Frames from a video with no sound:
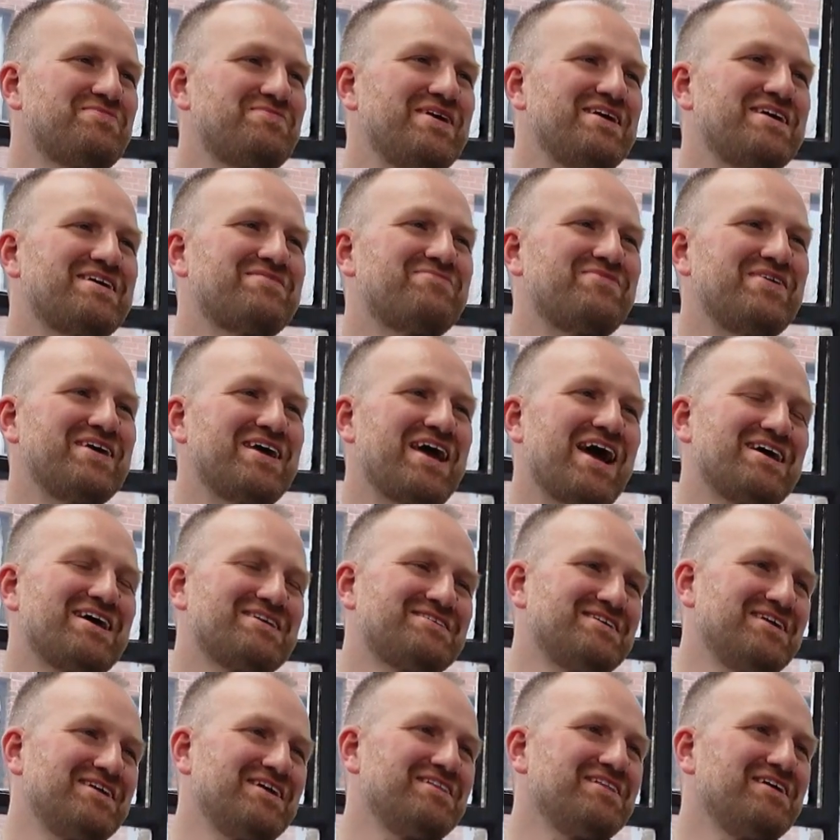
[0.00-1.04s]
lost a big
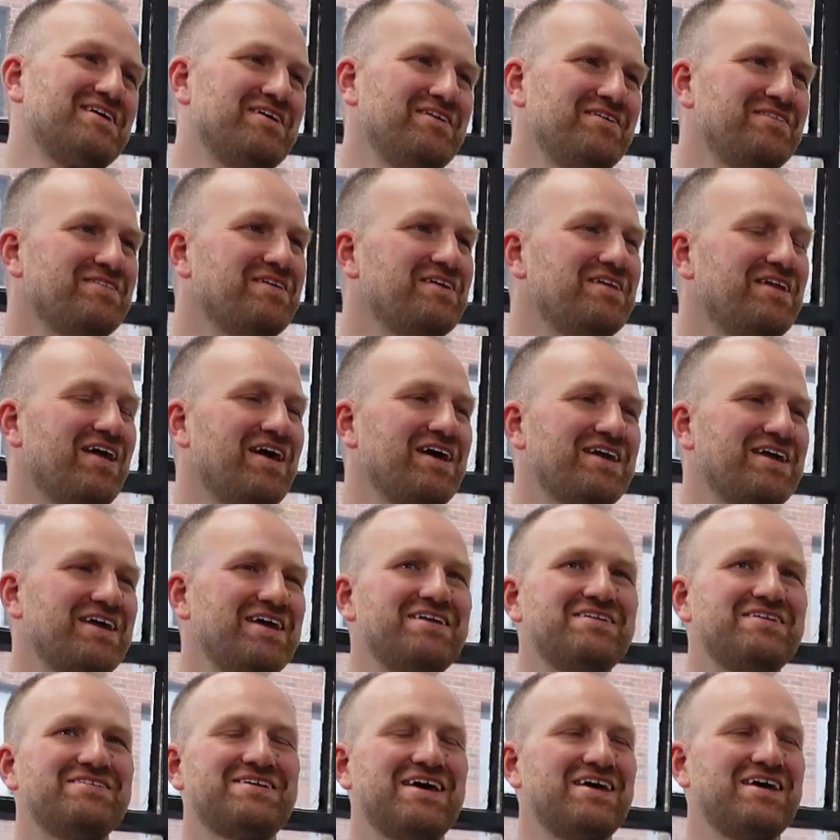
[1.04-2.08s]
asset though, that like
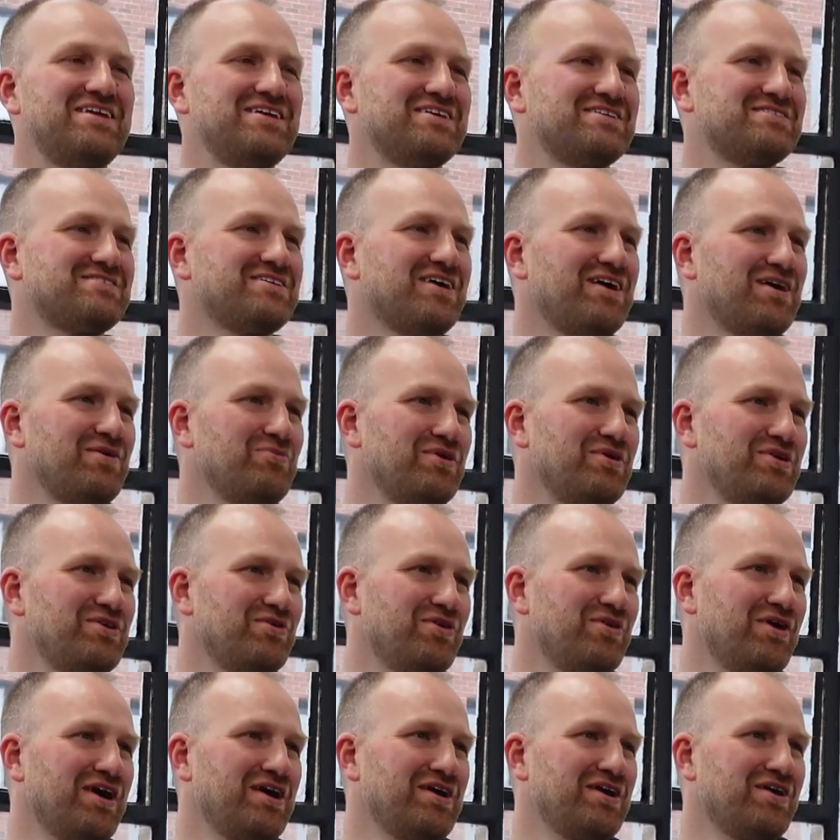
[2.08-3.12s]
in 10 years time when
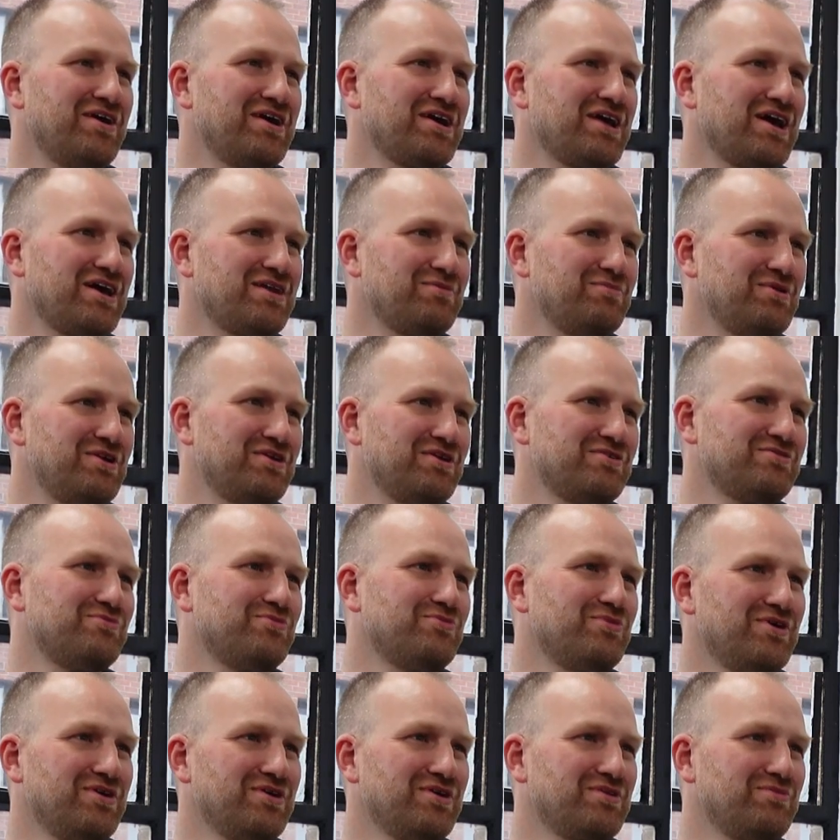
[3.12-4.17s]
your AI Academy
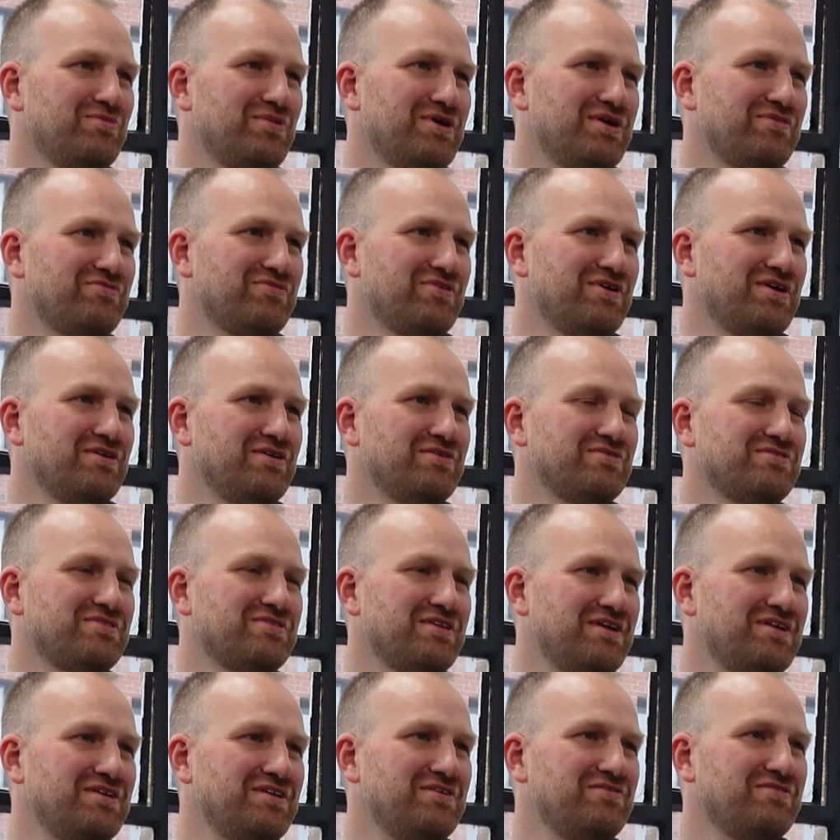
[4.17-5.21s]
doesn't work and whatever else,
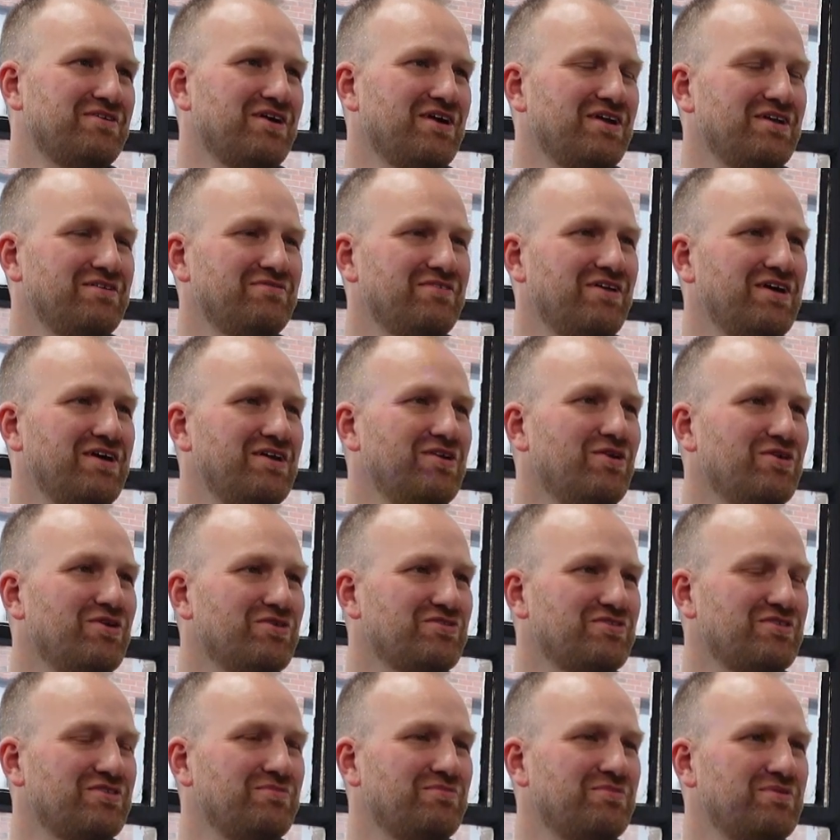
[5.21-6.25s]
then you've kind of like
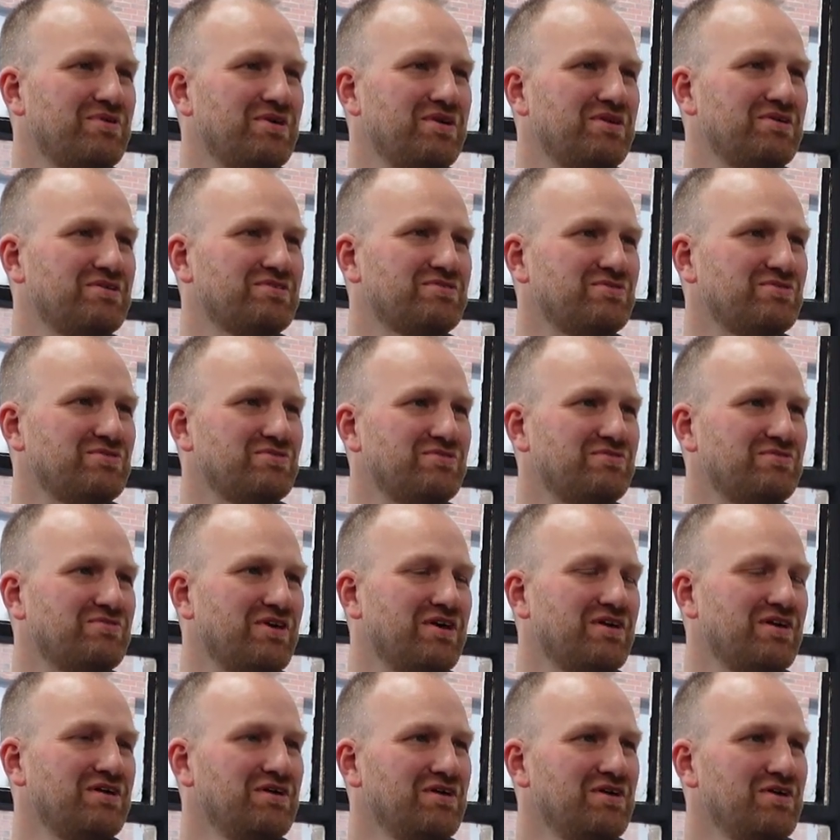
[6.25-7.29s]
lost the sort
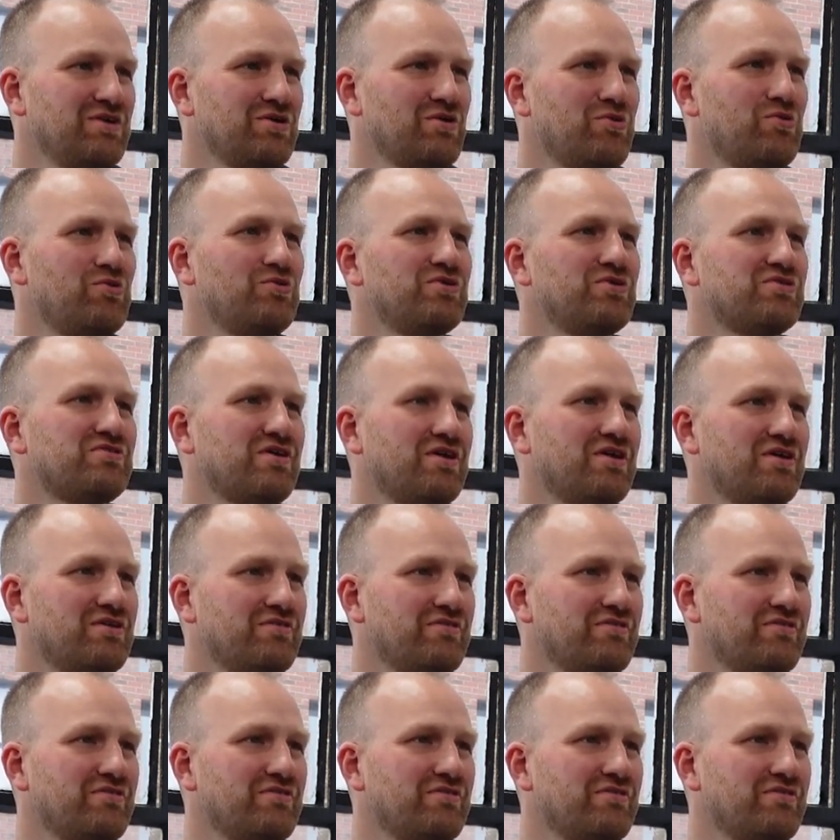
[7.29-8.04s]
of cornerstone